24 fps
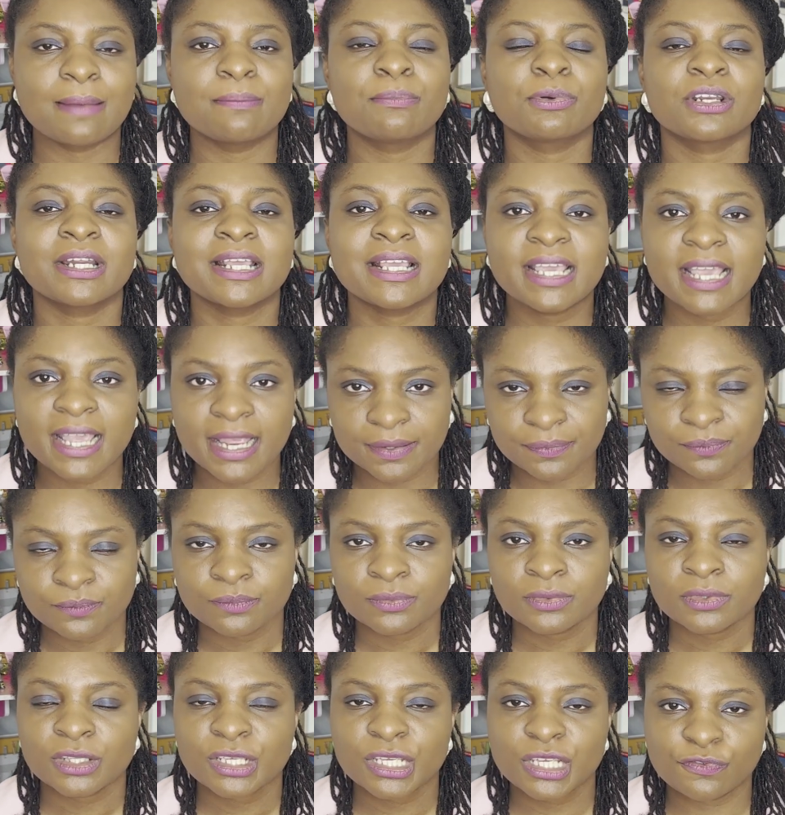But again,
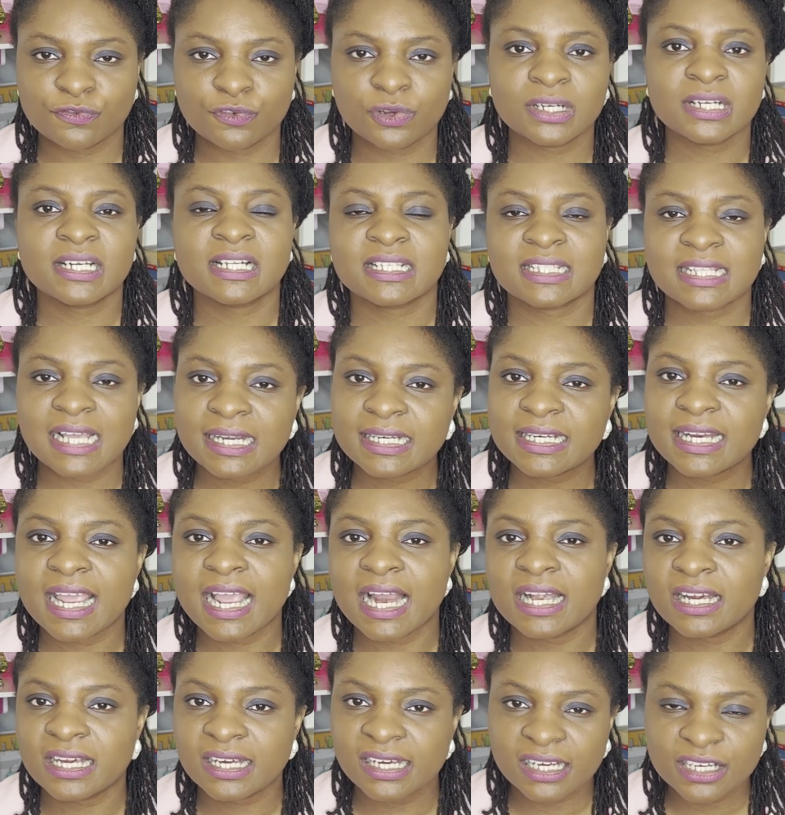if you understand the
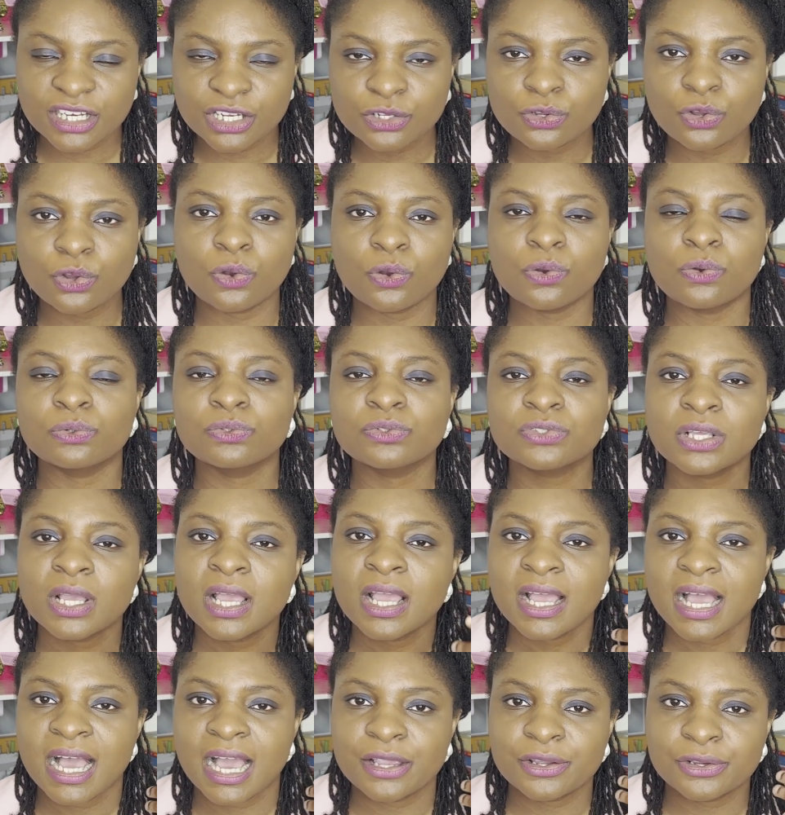early learning goals
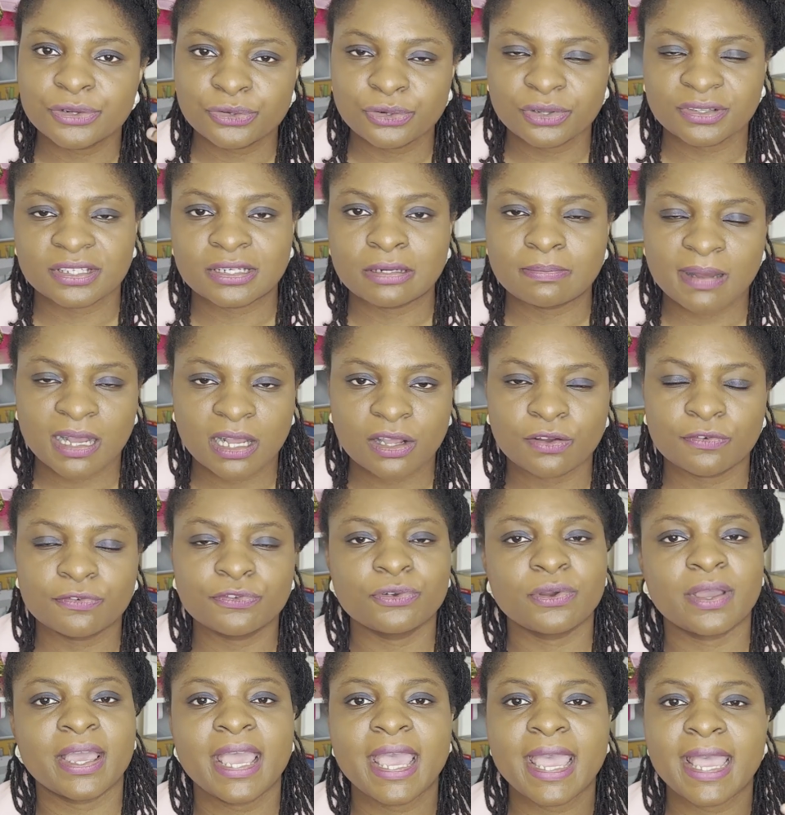and you do it at the back of
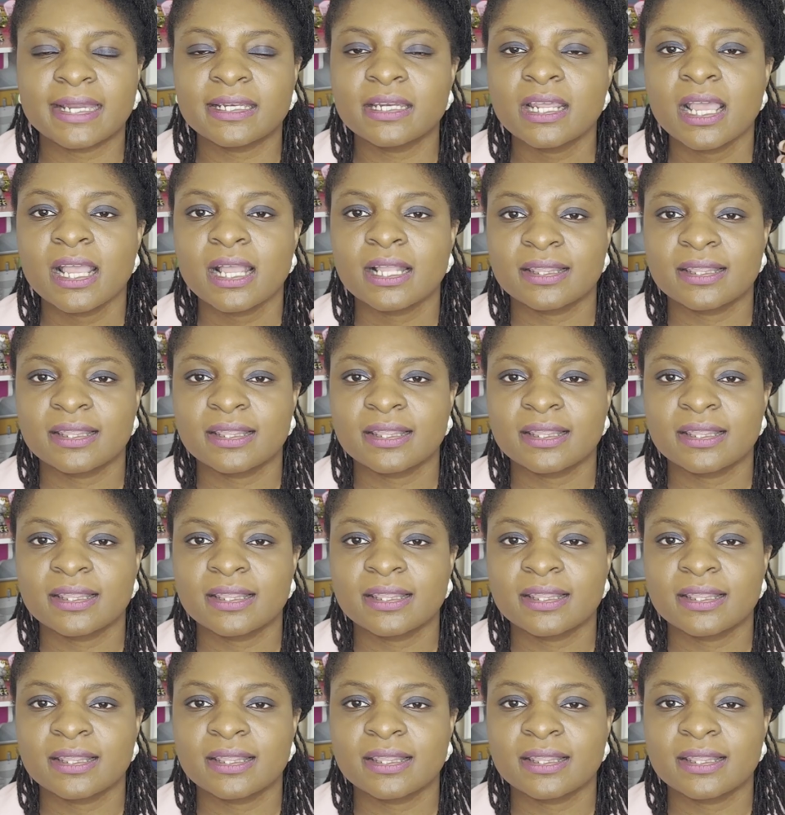your head,